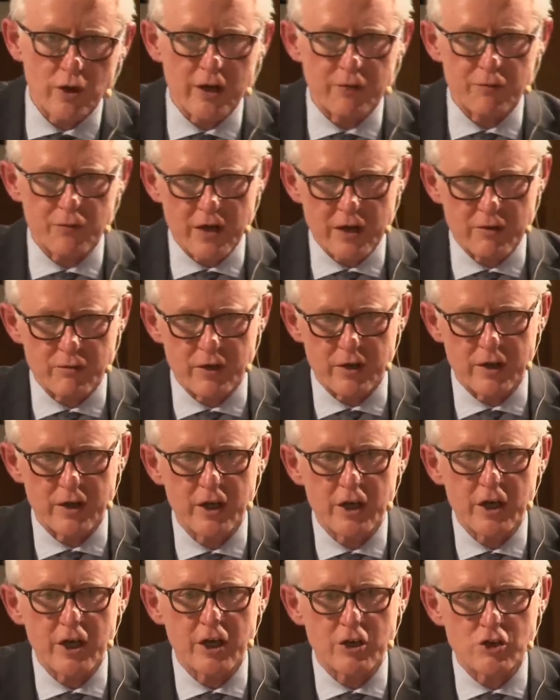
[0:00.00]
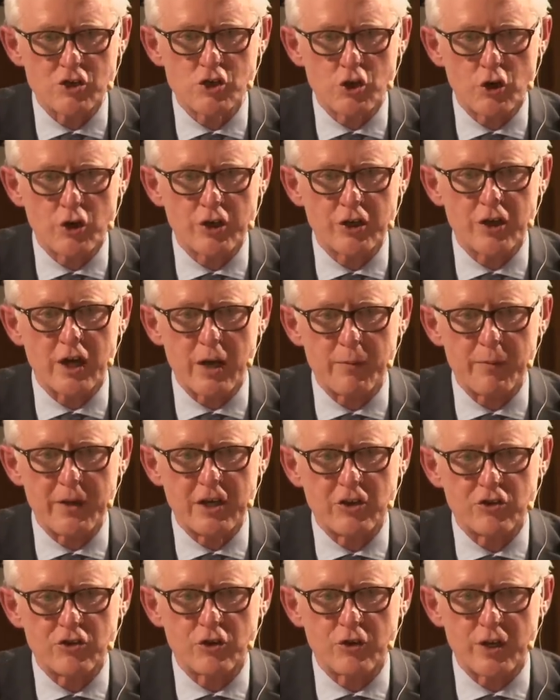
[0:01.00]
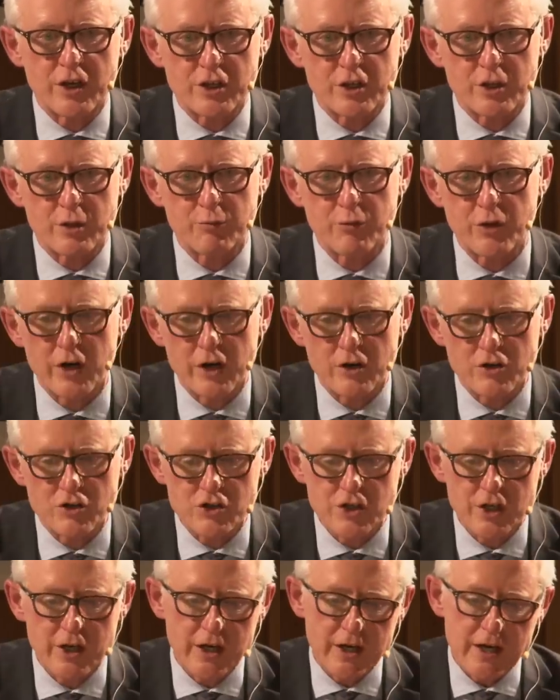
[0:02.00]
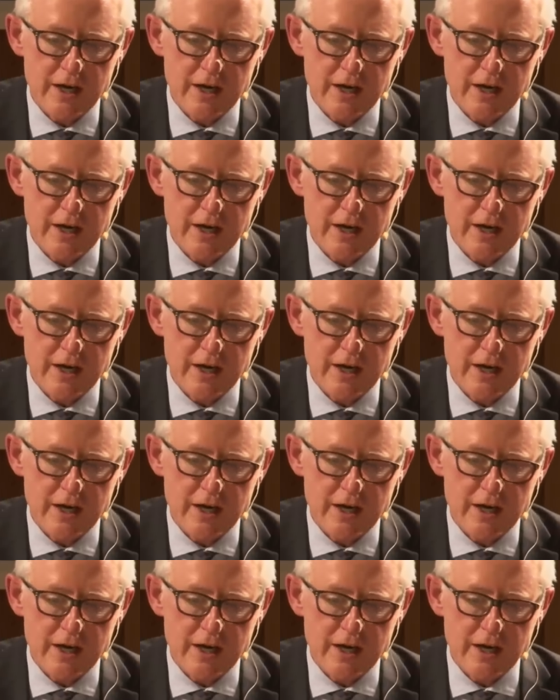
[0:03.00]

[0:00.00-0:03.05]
I favour a joined-up, integrated approach.